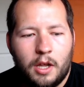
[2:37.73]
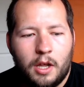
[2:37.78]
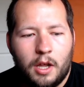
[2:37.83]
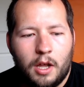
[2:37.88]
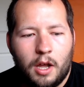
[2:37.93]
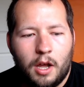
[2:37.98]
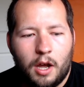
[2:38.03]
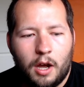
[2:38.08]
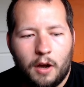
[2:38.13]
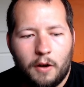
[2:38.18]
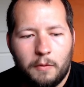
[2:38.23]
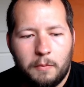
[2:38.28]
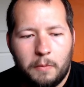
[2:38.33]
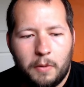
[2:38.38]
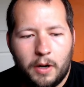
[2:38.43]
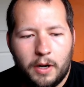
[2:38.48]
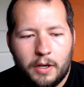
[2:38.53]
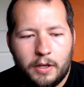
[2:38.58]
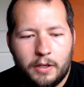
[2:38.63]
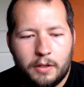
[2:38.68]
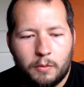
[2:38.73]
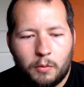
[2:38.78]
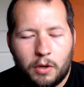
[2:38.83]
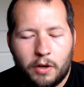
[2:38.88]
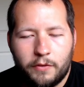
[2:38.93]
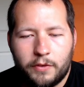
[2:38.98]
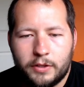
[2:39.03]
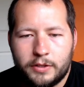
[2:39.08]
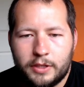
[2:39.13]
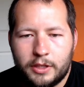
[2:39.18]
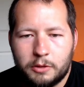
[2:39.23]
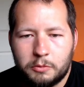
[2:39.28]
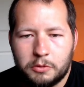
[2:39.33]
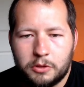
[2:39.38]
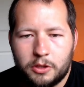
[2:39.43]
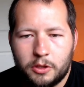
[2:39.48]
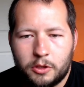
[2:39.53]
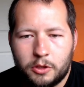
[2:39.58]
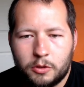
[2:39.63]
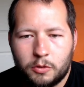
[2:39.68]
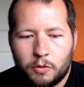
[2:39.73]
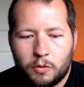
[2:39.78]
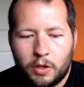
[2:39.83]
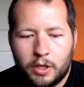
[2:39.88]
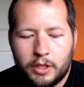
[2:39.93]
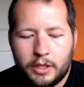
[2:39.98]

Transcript: of, but one of the cities was Detroit.